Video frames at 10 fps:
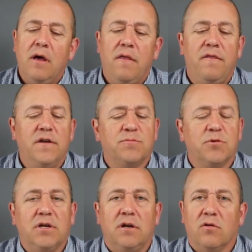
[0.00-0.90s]
this
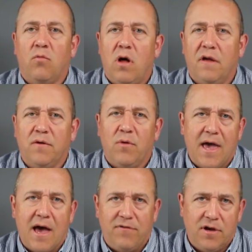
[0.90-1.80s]
particular wallet that we
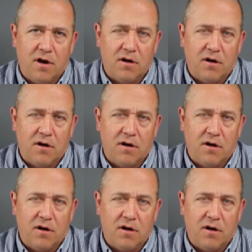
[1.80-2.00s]
have here.